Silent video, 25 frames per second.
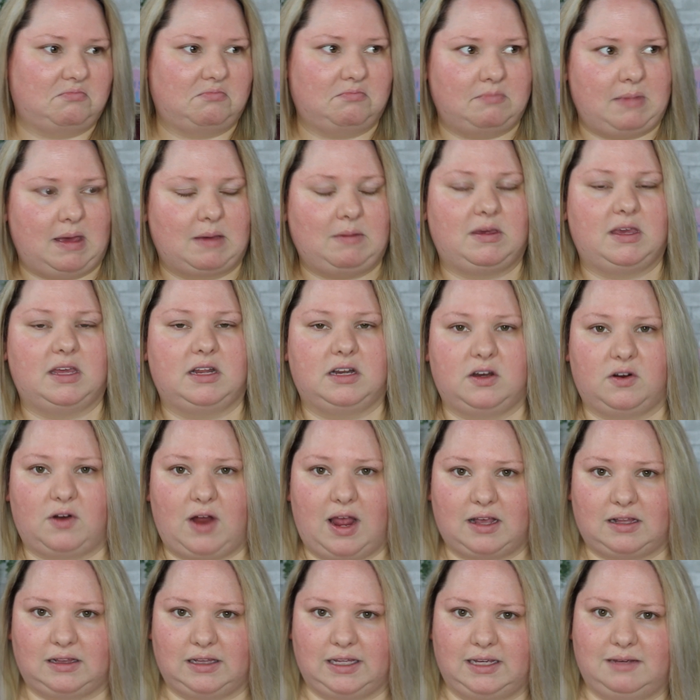maybe
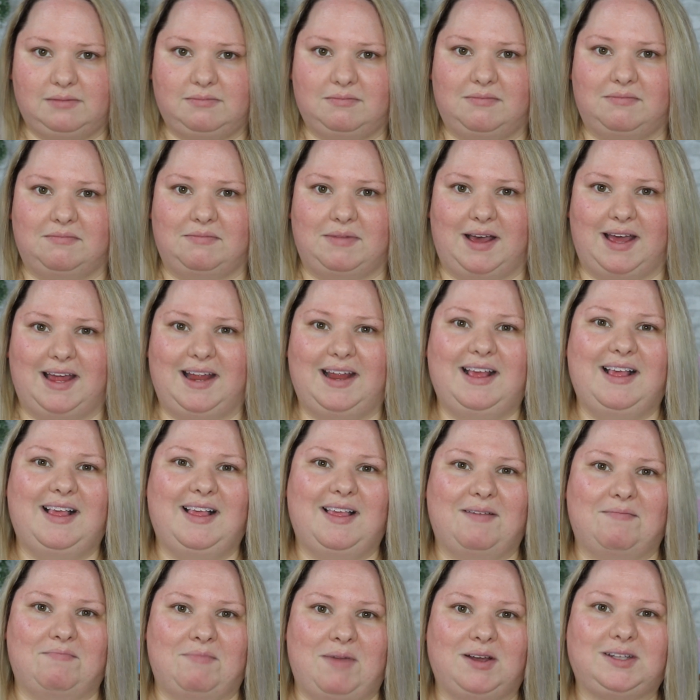indirectly, but
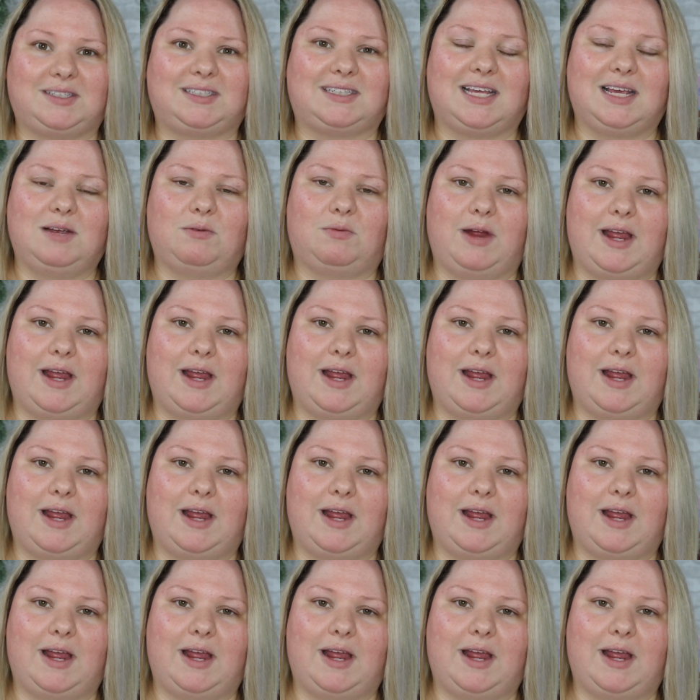mostly